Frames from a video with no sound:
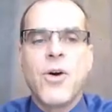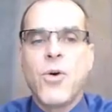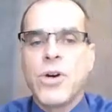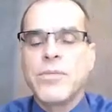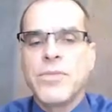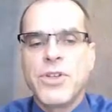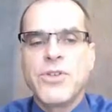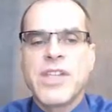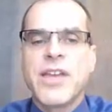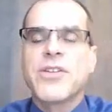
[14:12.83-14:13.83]
or
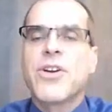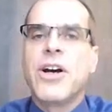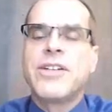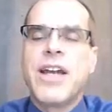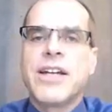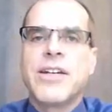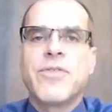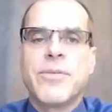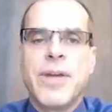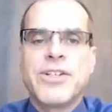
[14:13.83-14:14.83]
use the other contact
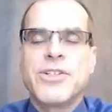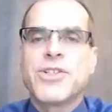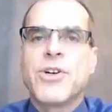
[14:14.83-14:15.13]
information